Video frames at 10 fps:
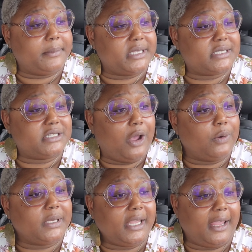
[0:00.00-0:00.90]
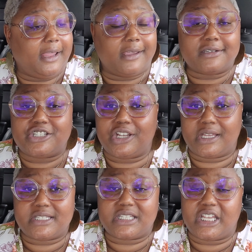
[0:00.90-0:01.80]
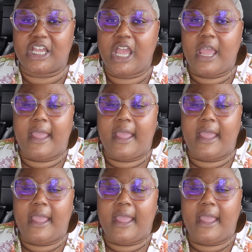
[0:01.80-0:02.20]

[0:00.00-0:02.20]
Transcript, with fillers: Miss Toni Ann Johnson,